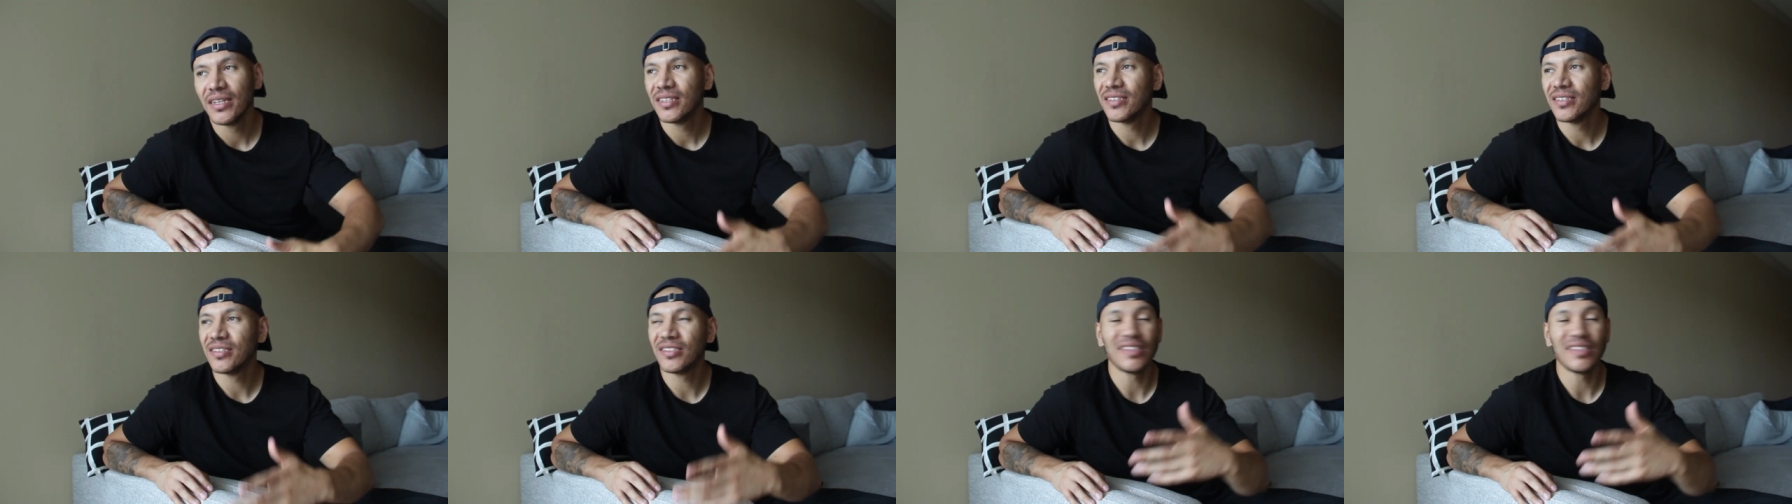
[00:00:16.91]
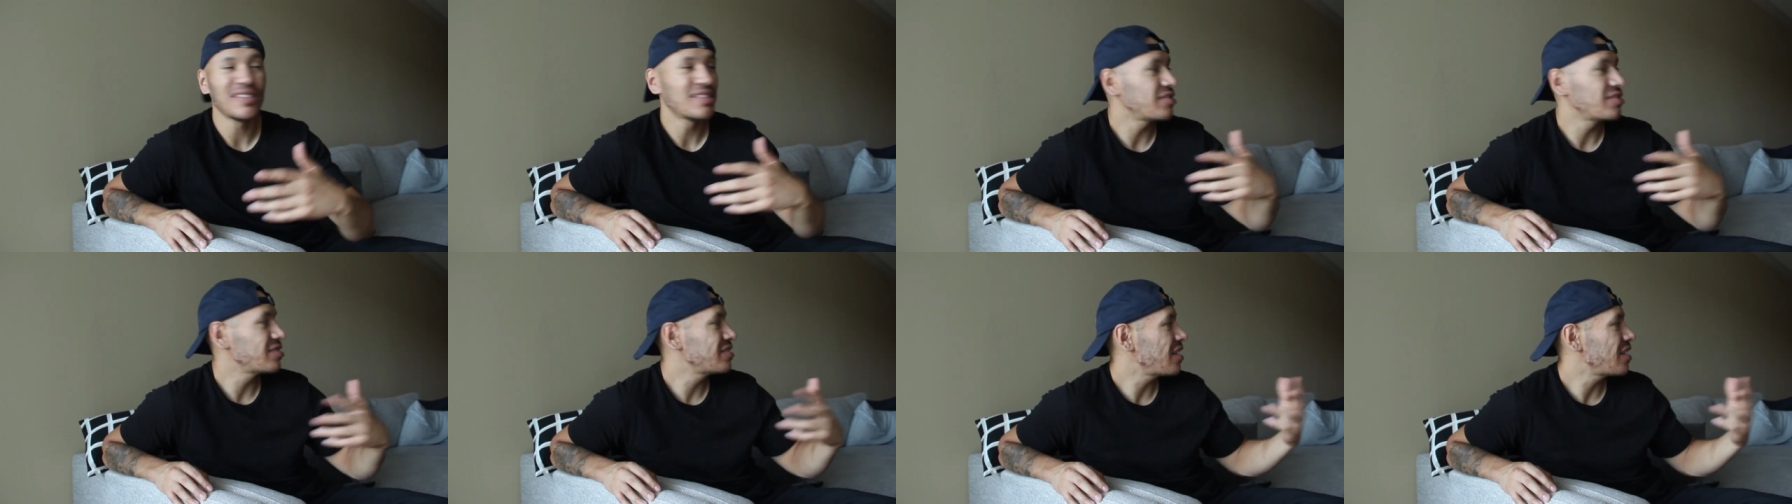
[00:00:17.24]

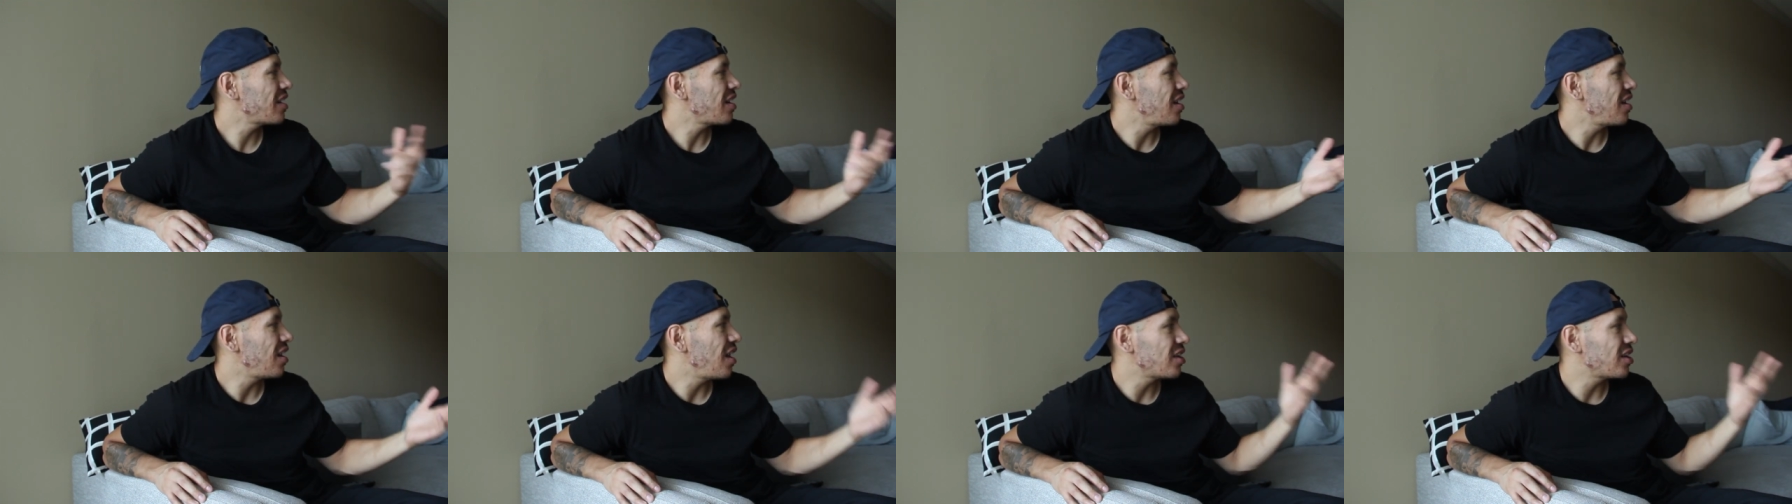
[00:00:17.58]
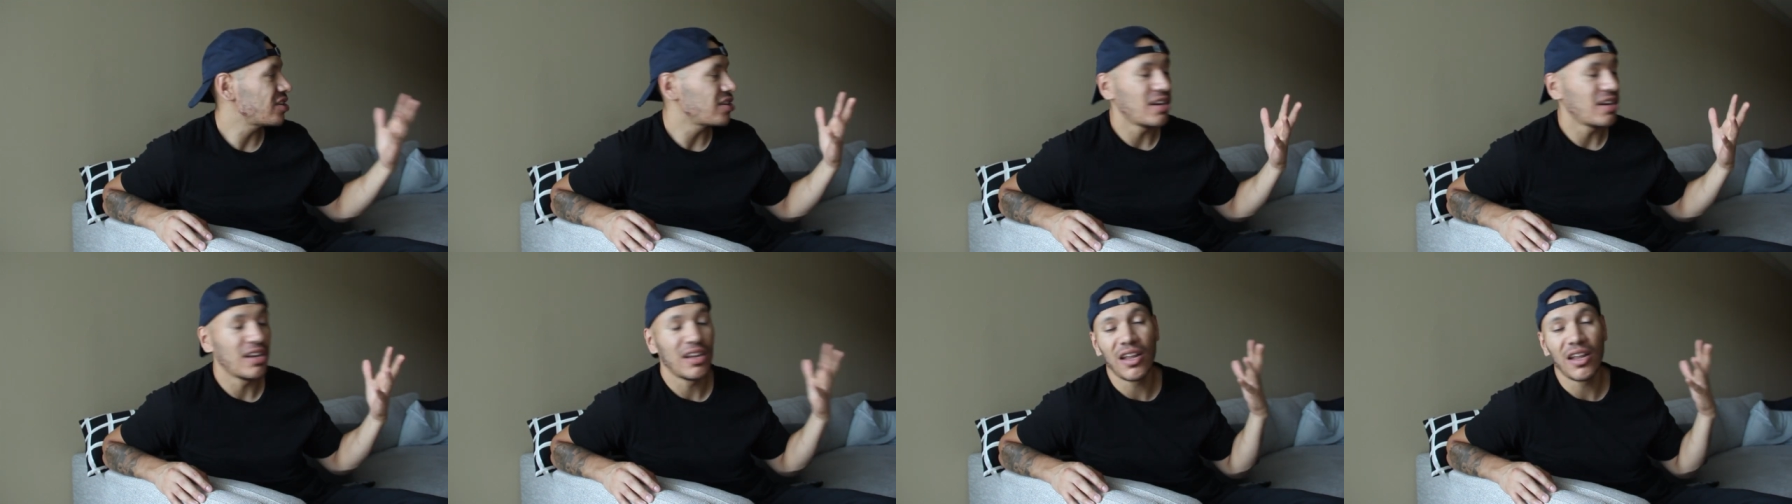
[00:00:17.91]
Since there's not a
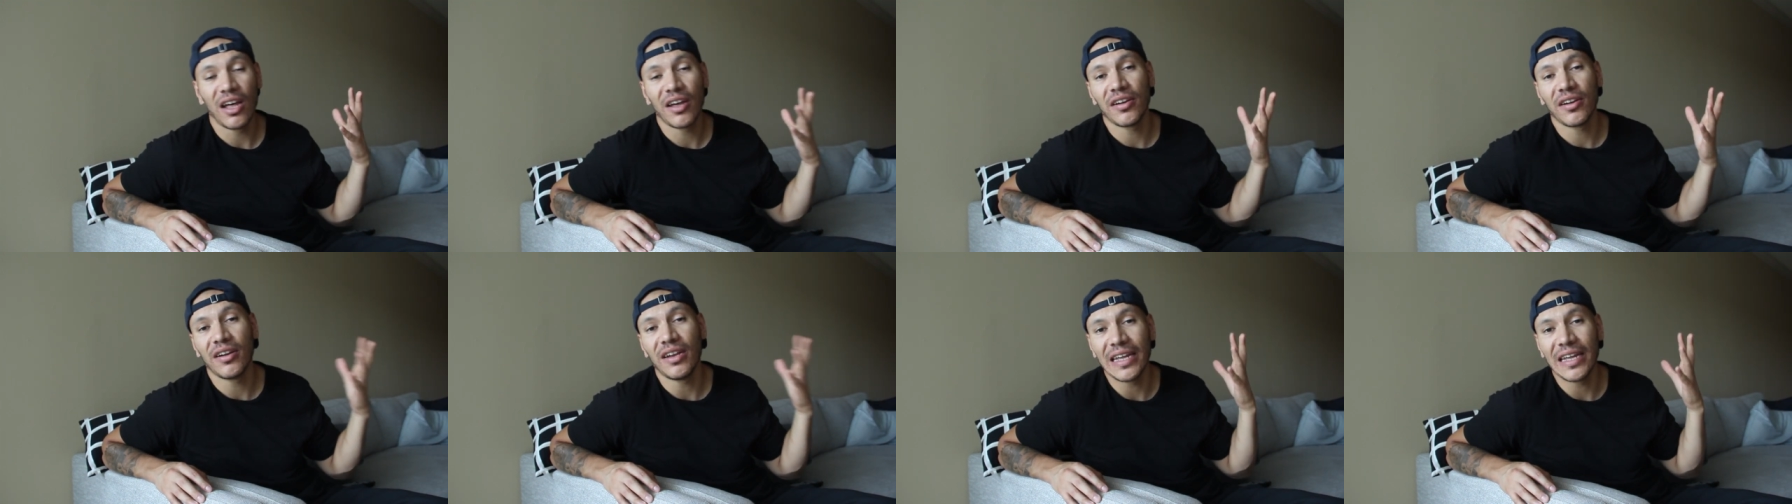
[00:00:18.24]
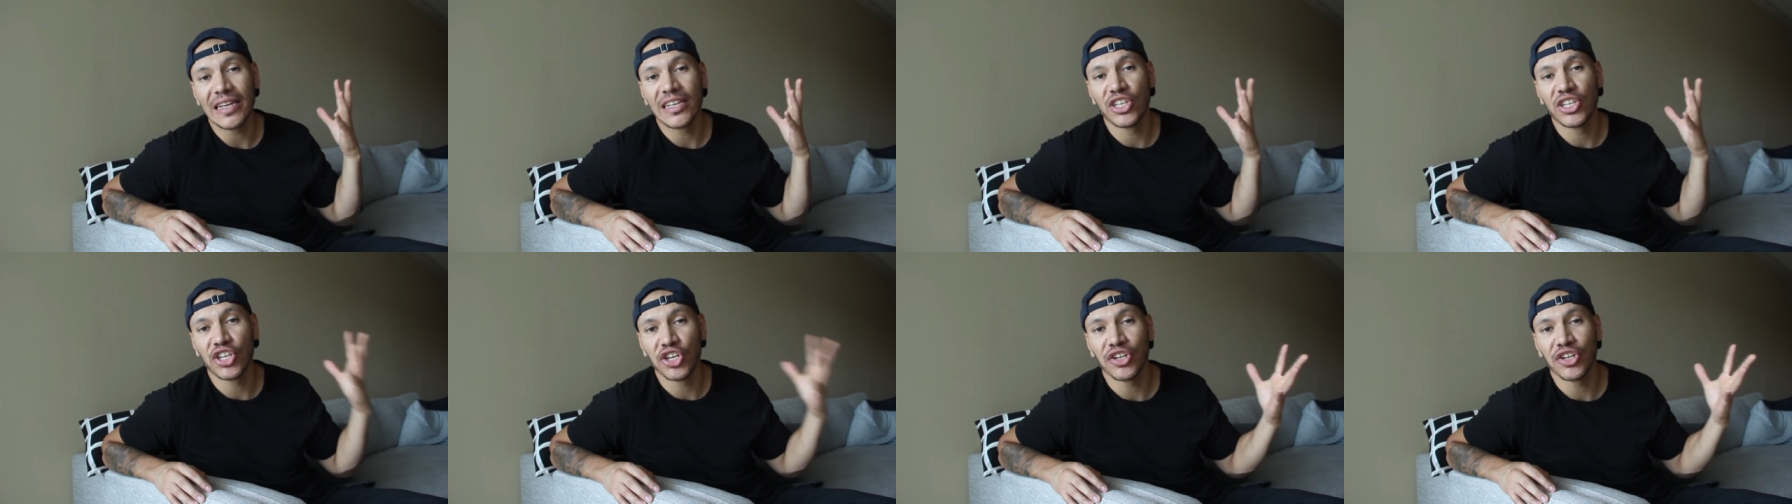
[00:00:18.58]
lot, a lot of
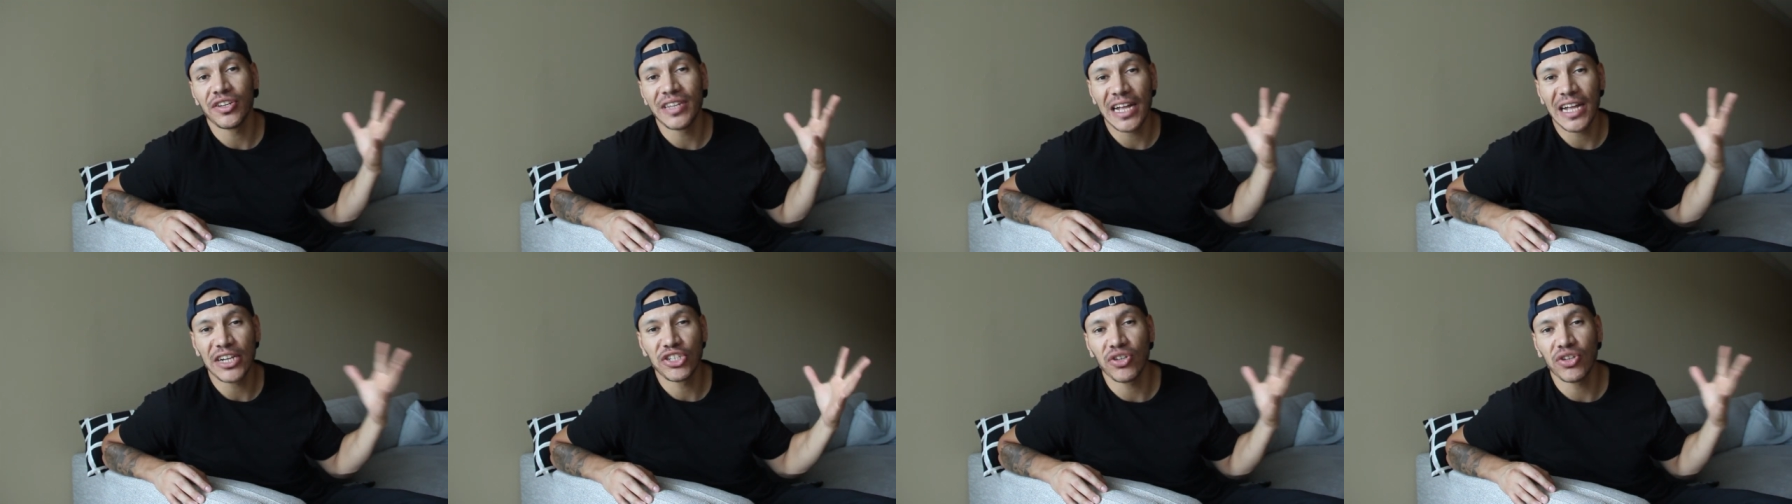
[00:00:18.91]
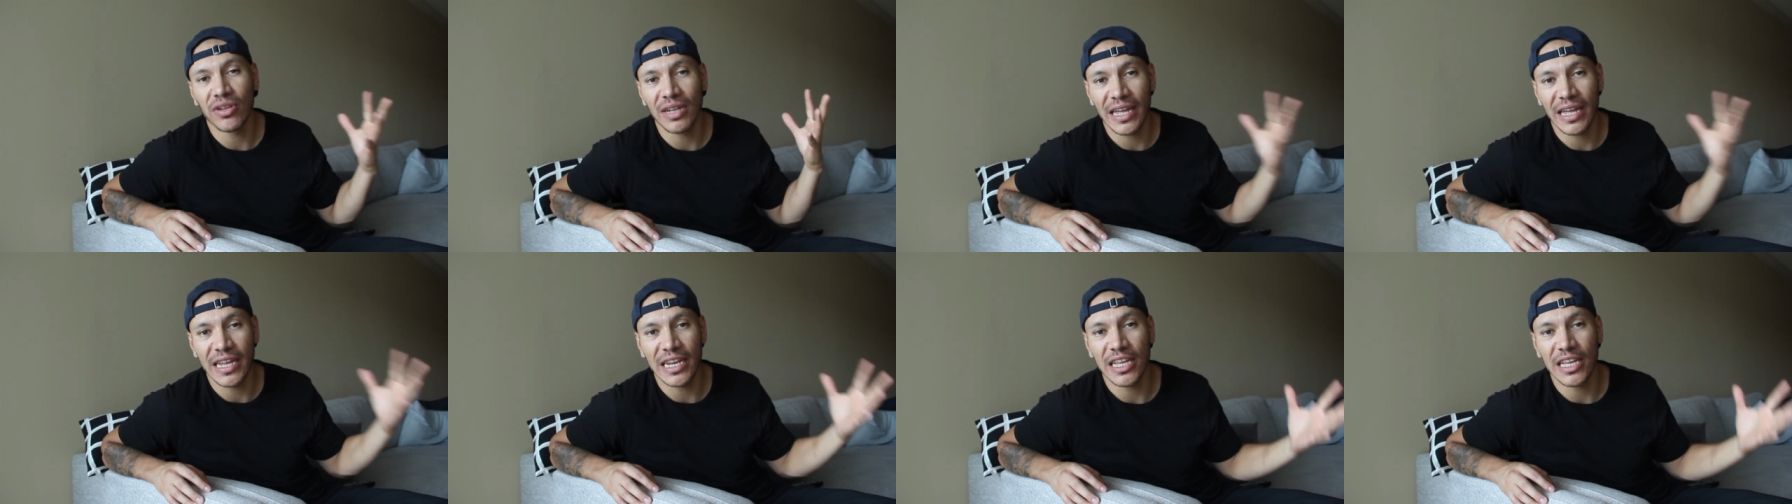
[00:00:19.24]
like good
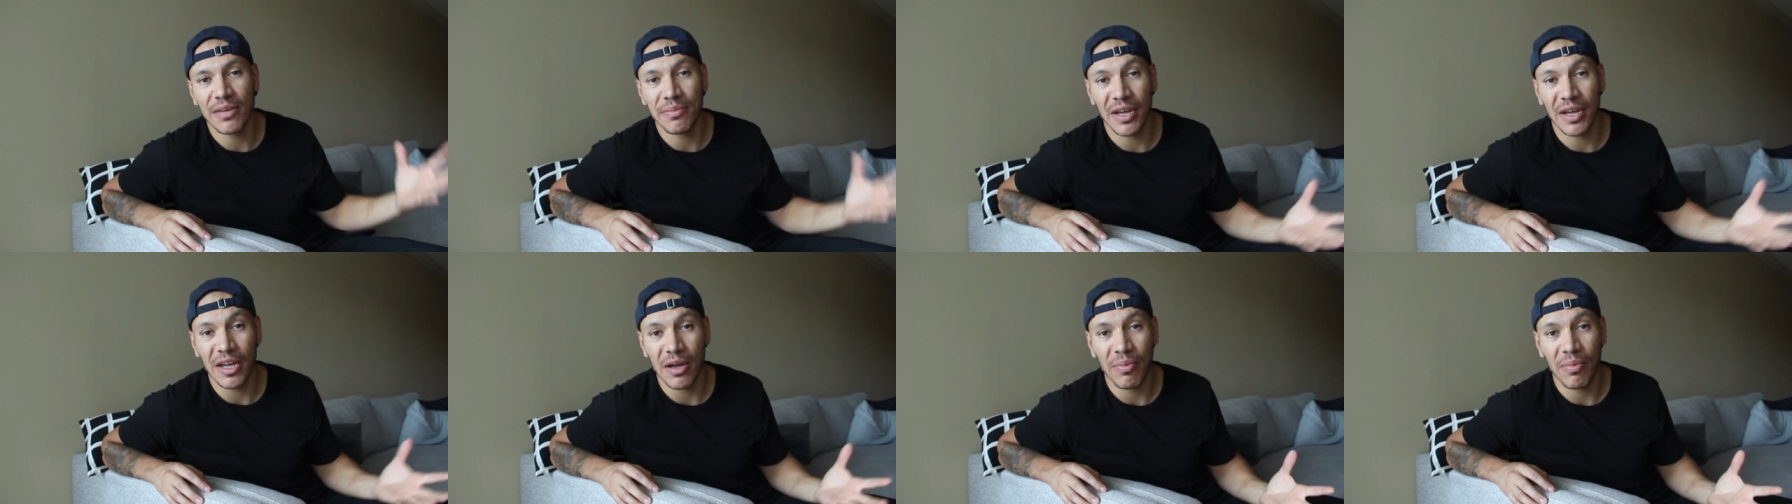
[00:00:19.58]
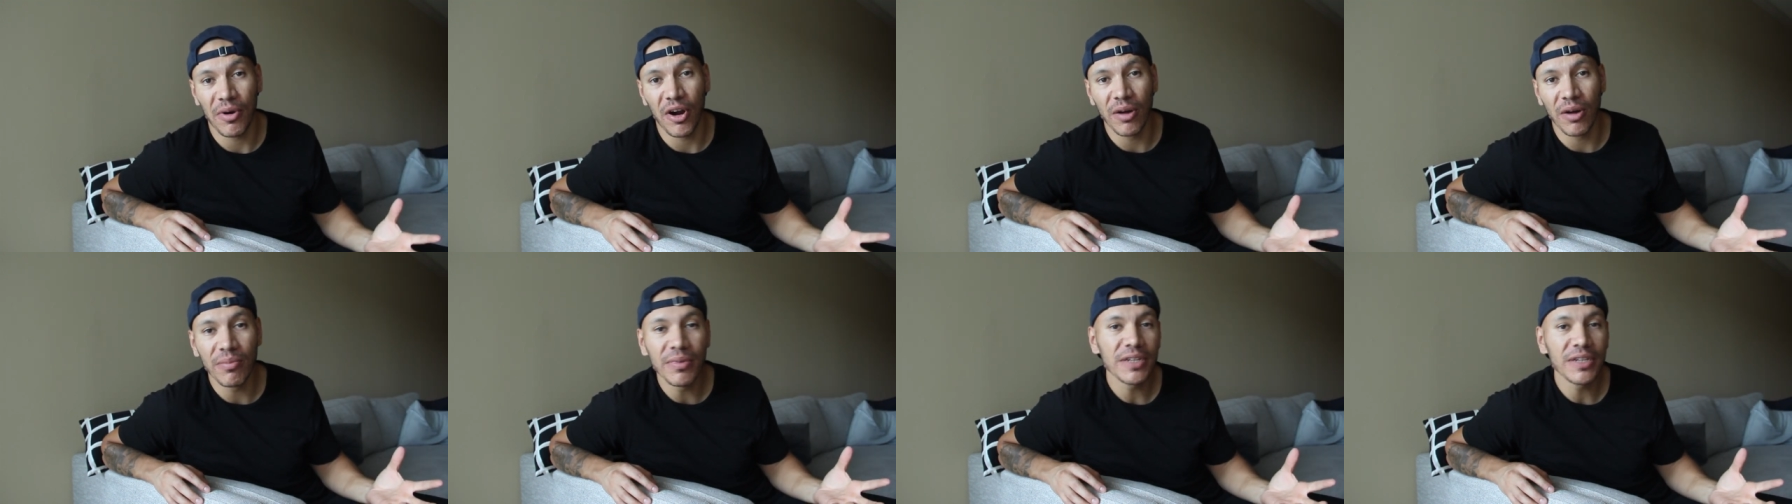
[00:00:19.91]
natural lighting in my
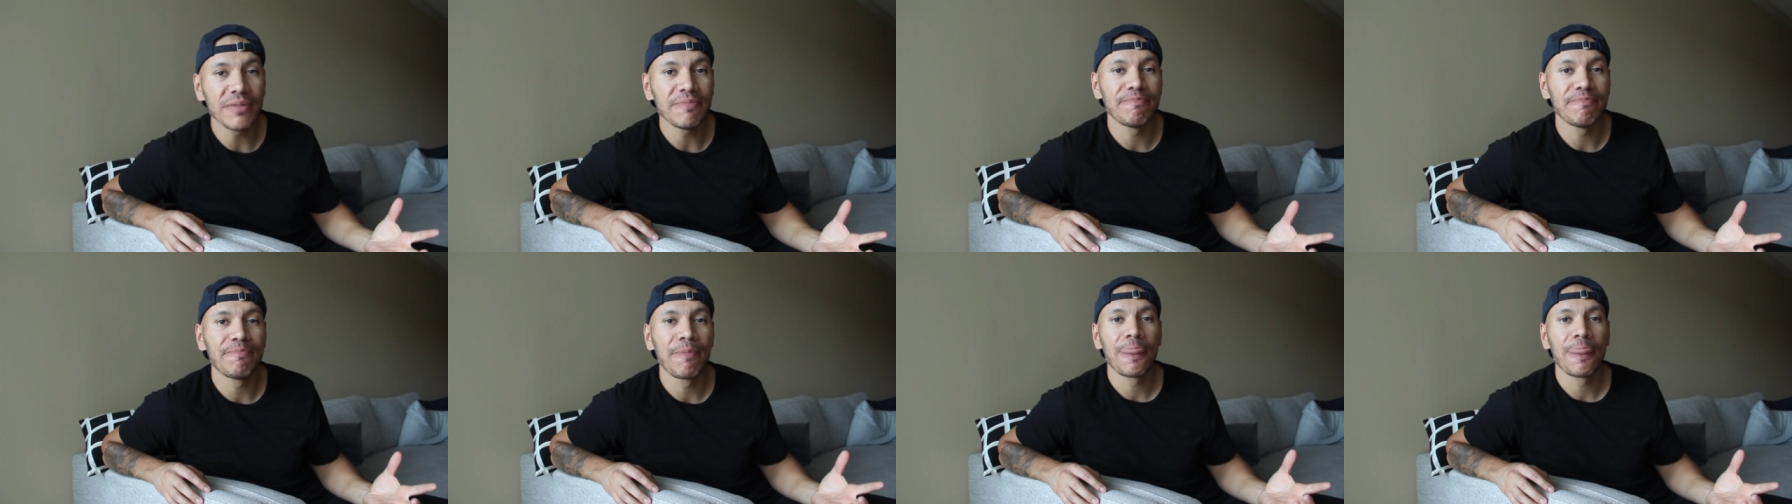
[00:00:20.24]
apartment.